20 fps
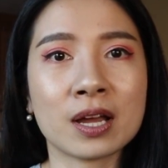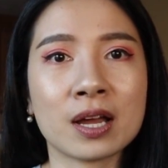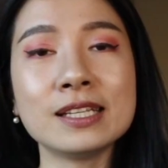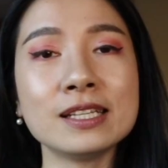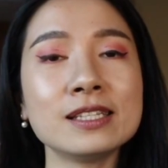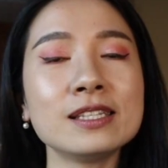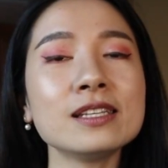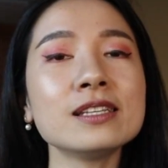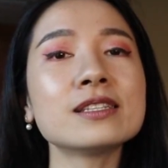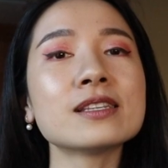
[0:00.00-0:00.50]

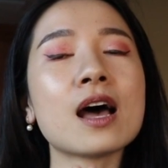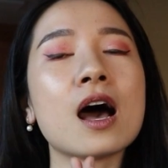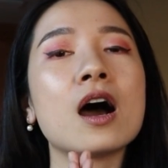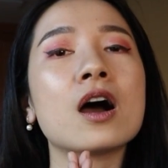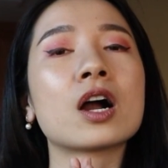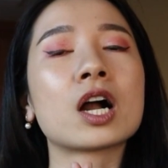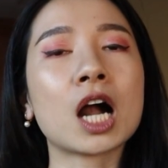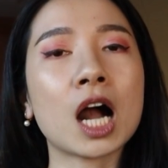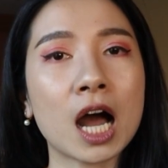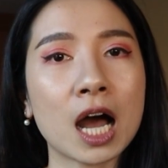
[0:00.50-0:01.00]
this is
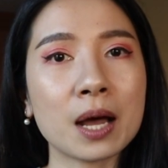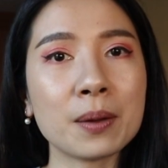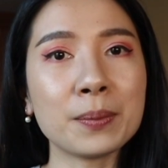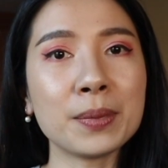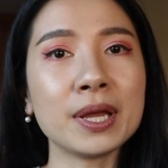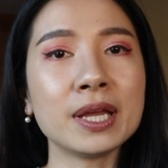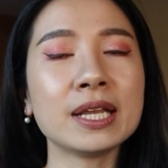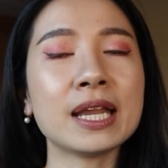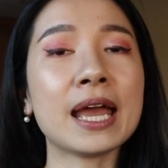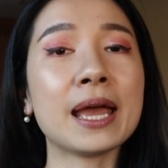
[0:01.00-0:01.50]
a
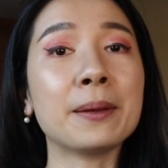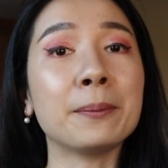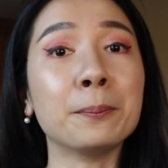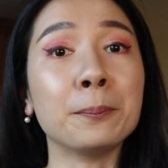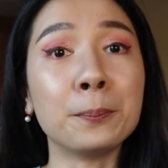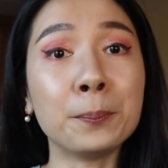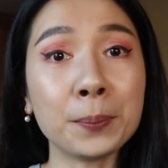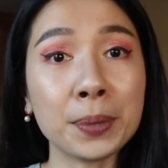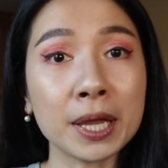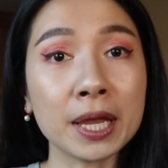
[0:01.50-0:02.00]
common
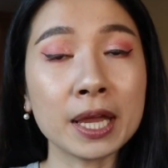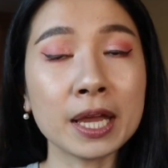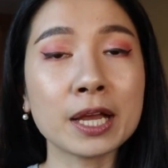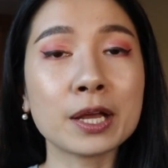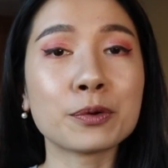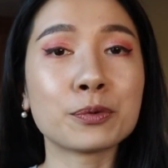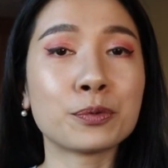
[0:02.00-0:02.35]
and big